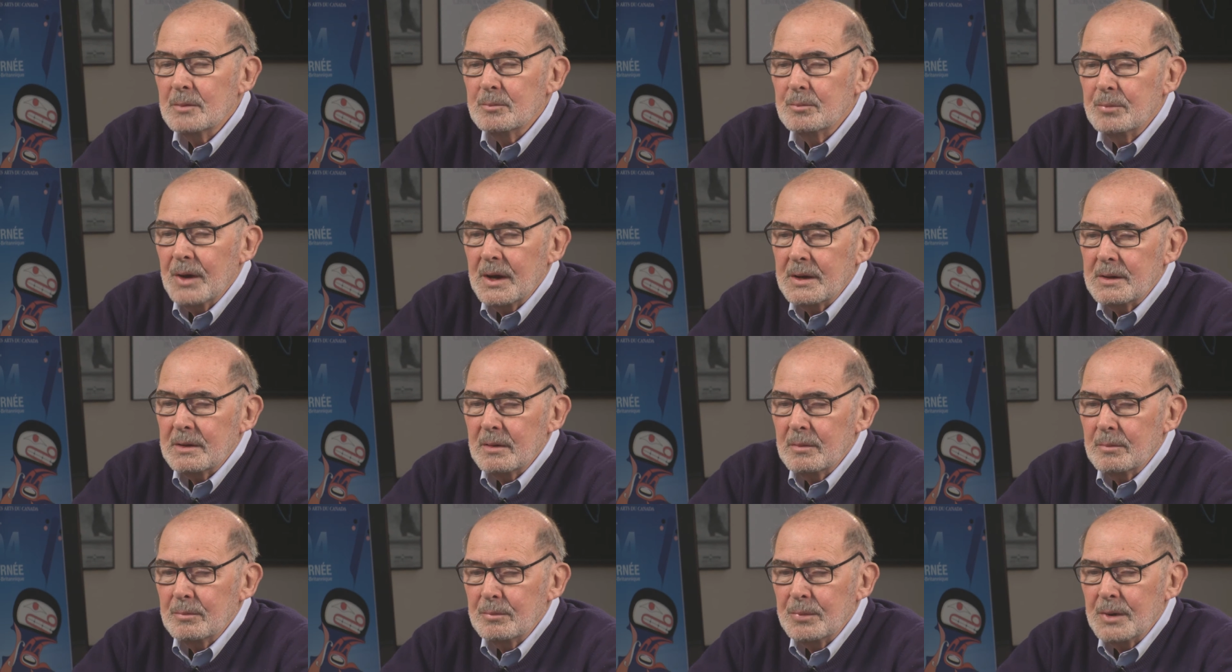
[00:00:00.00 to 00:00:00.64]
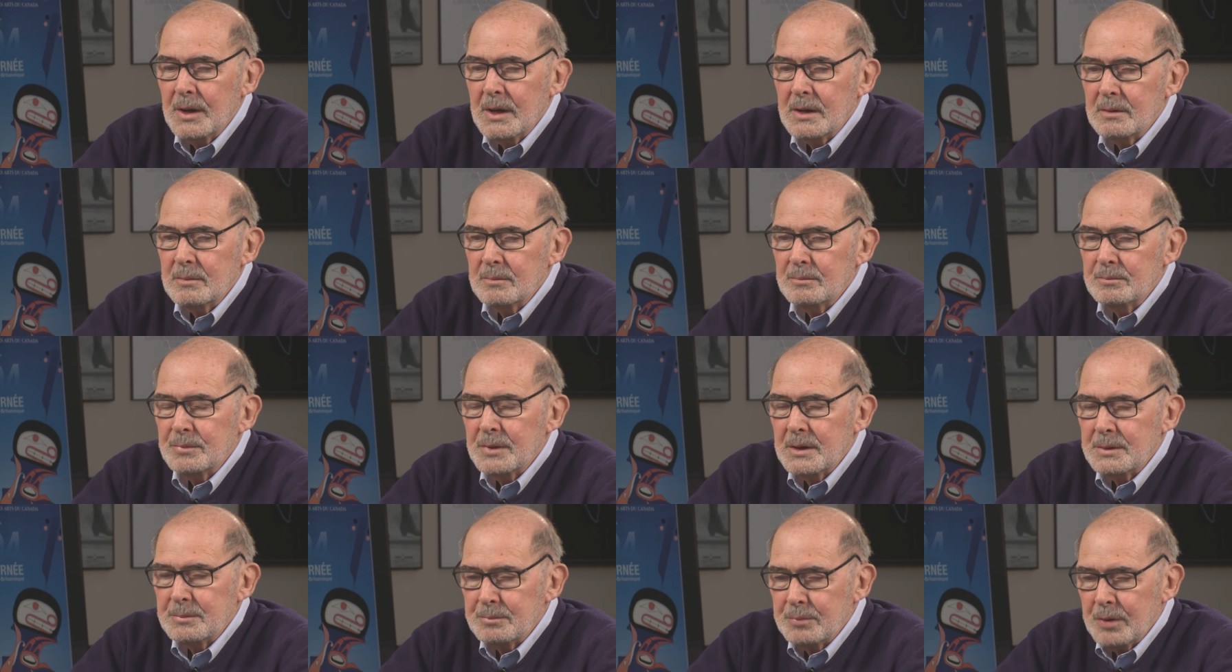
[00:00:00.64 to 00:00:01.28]
But but
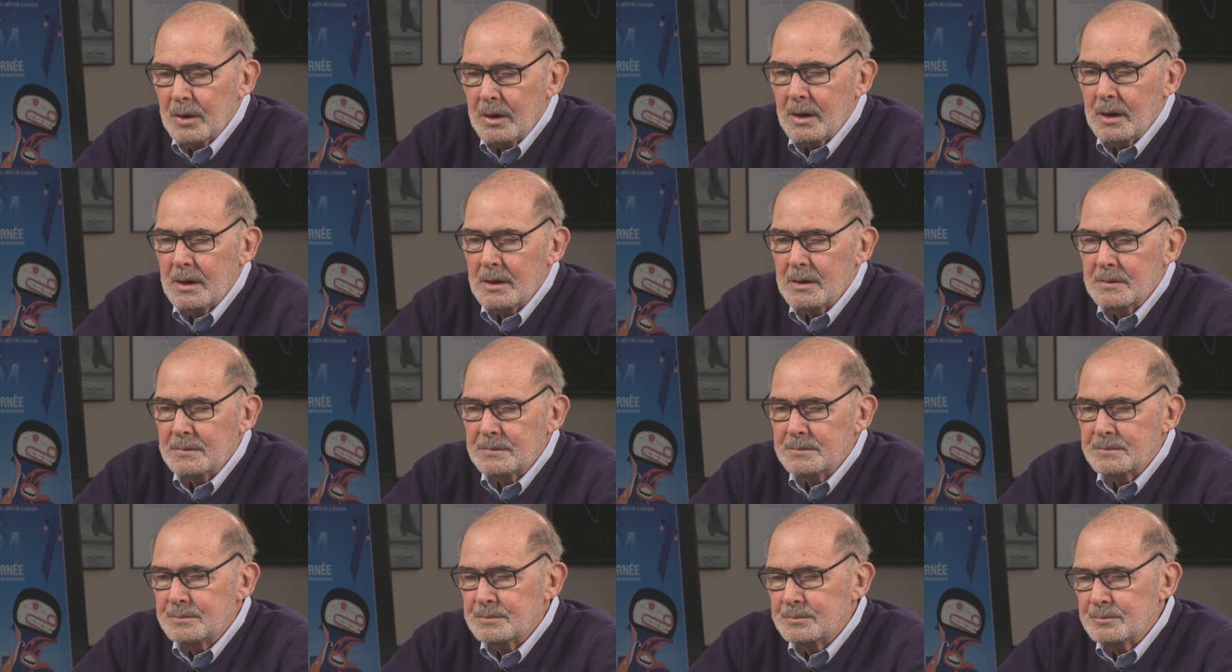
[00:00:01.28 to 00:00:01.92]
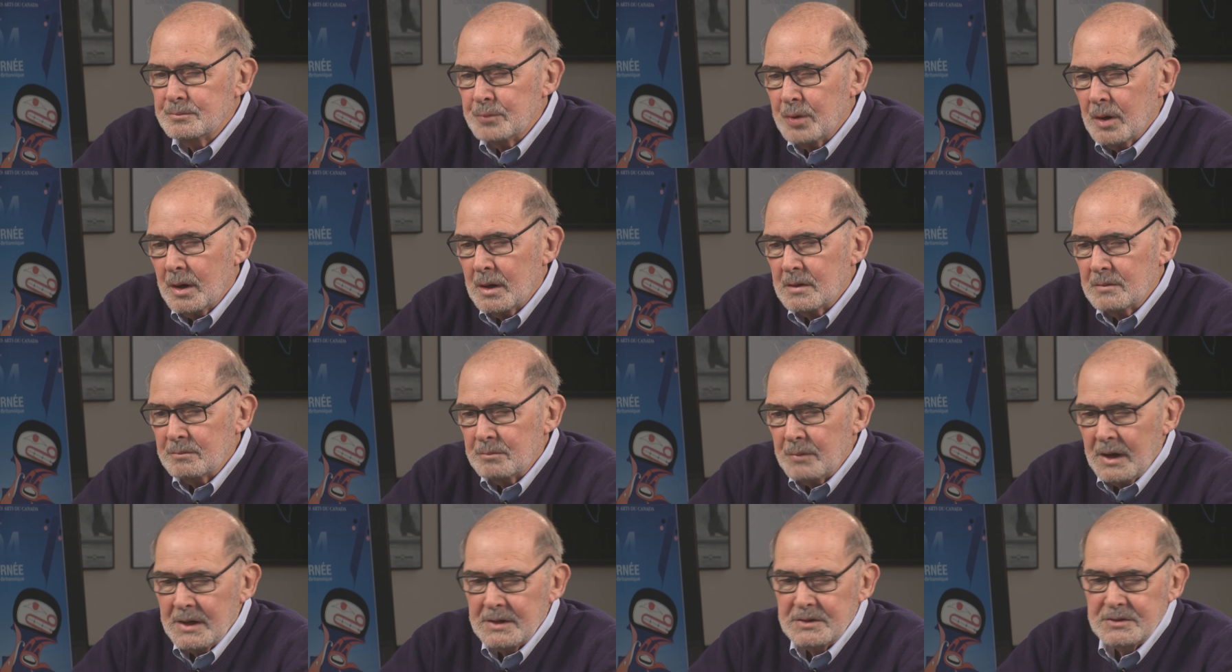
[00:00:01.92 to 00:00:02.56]
but part of part
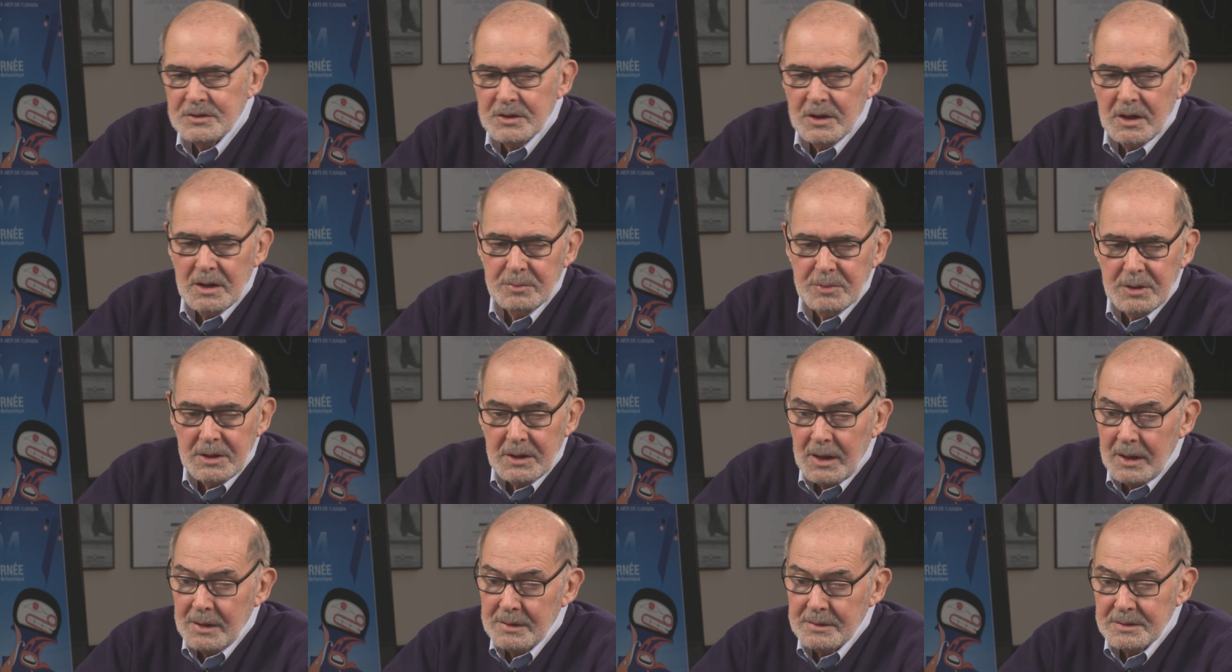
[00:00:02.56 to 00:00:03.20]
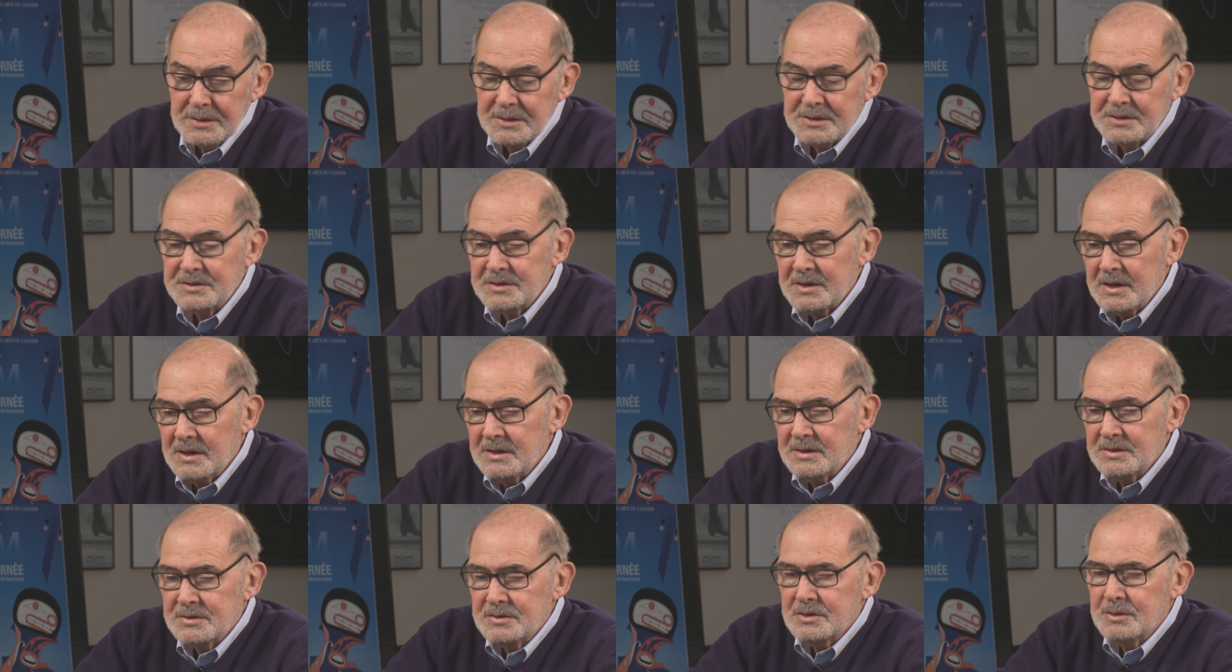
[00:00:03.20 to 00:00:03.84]
of my job and others
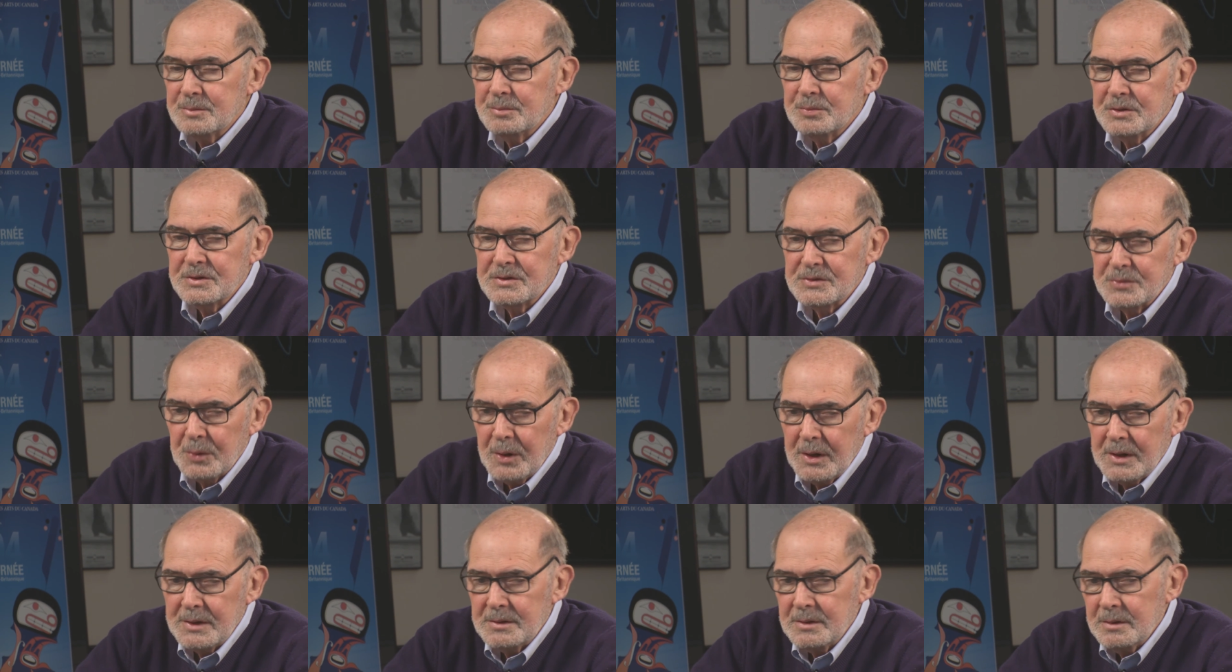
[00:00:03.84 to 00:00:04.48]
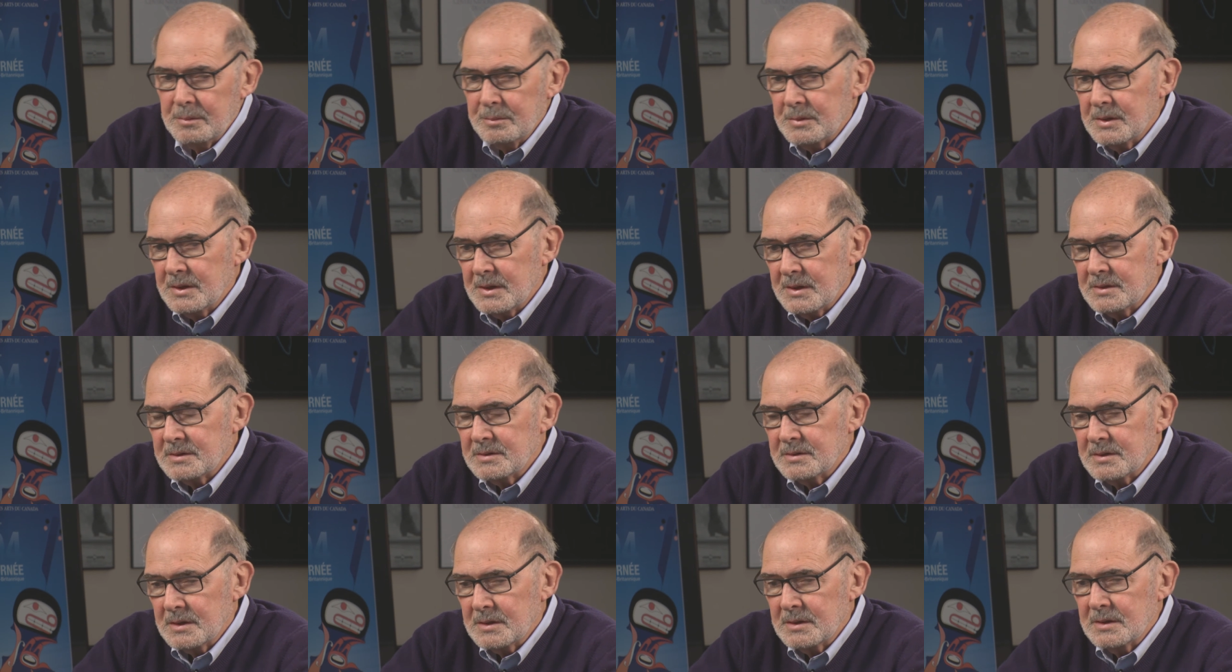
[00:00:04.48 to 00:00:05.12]
is to persuade them
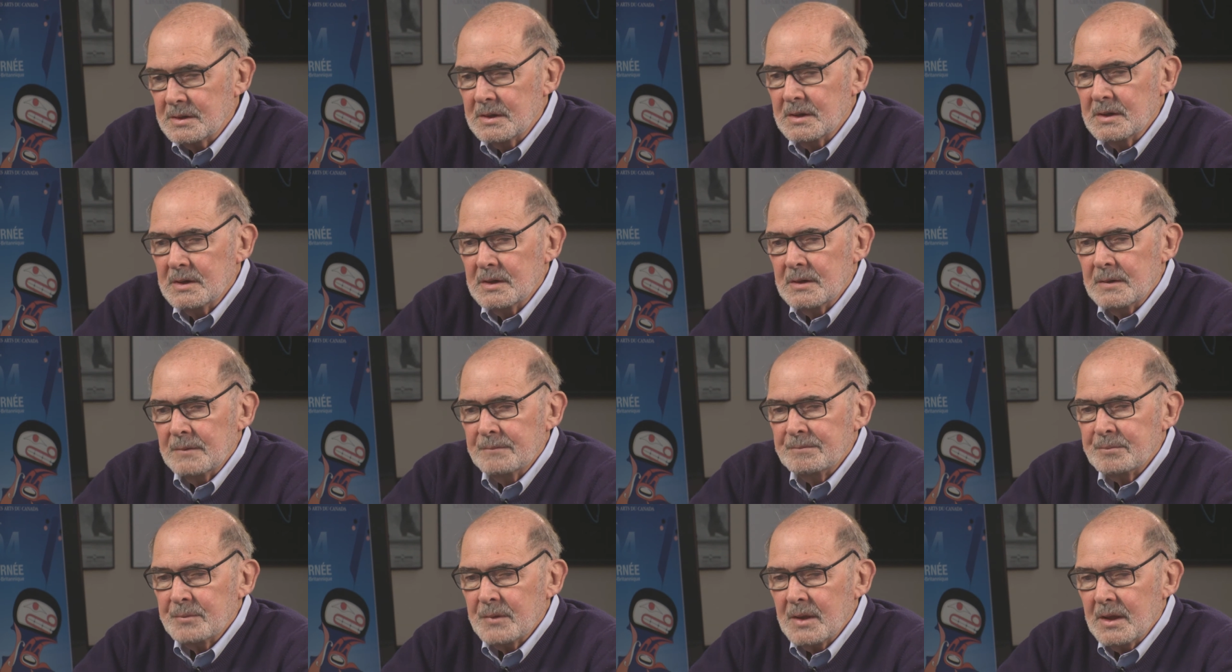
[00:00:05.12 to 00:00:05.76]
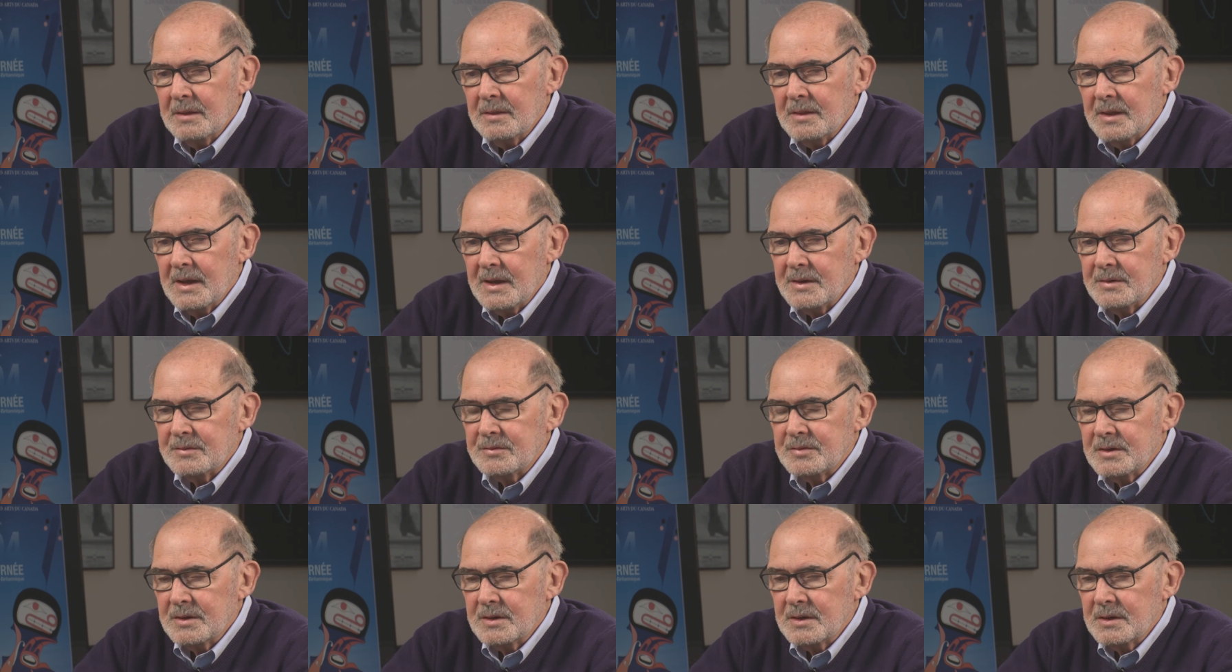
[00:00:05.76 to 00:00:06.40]
that uh,
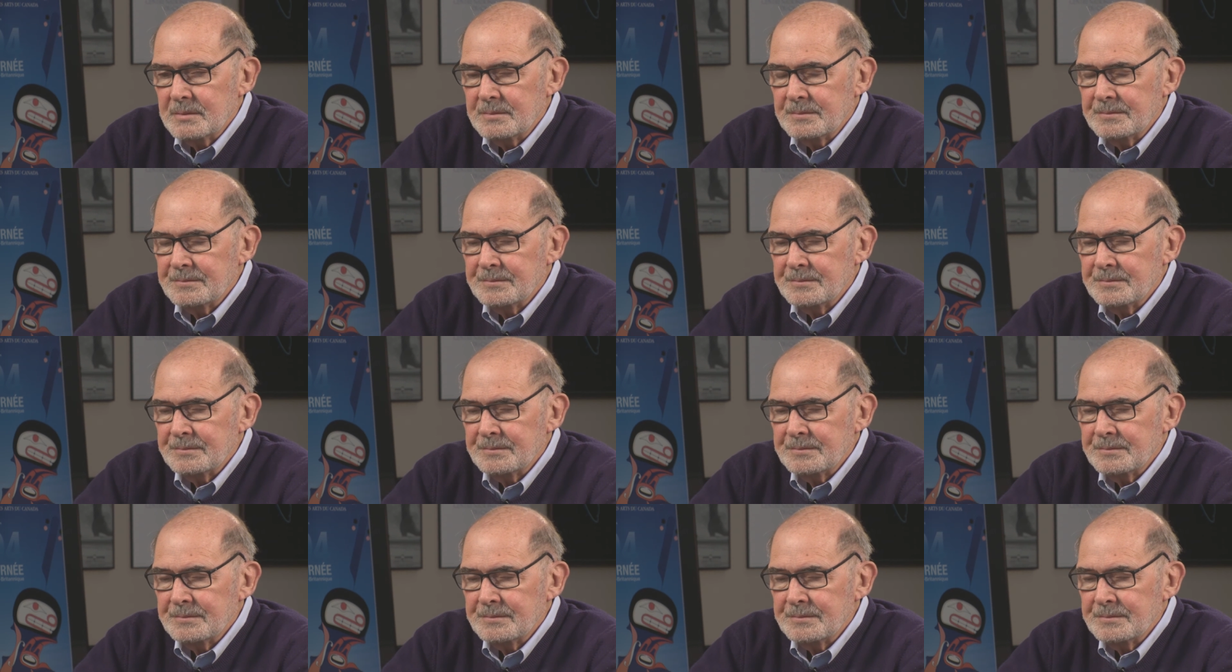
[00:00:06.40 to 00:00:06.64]
that uh,